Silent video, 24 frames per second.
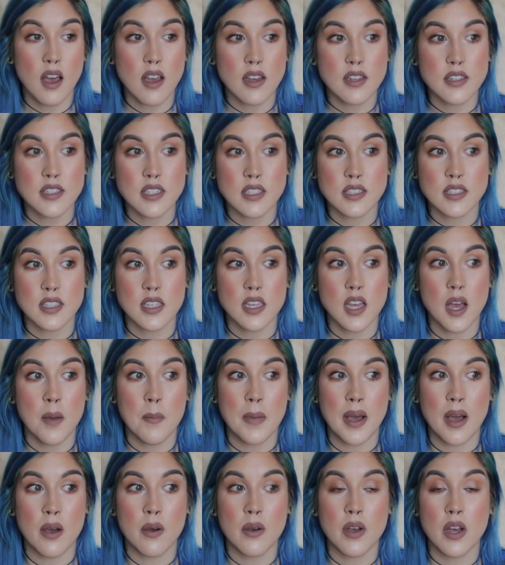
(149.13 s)
a decent
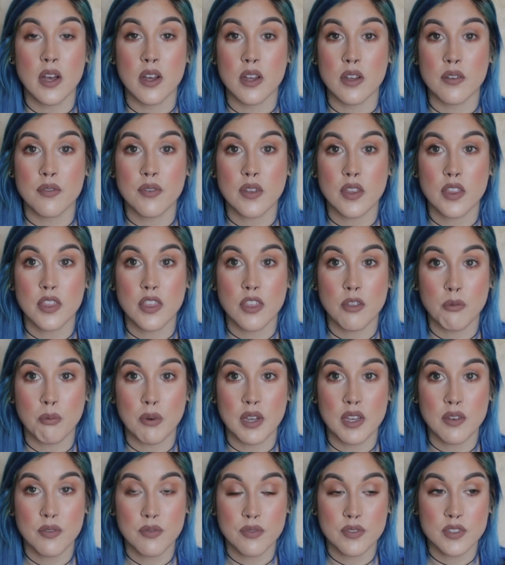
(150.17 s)
amount of
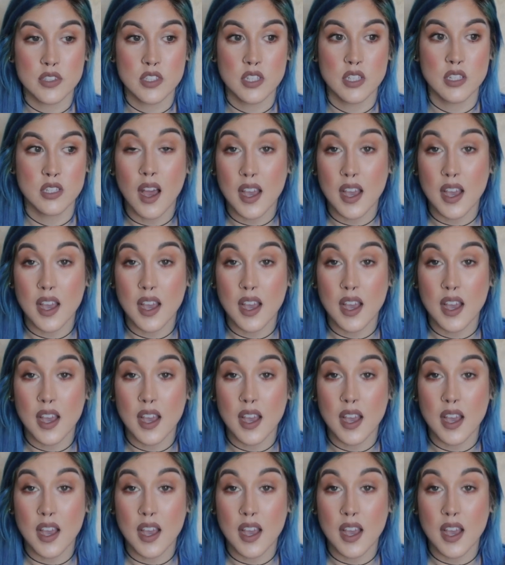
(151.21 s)
thrift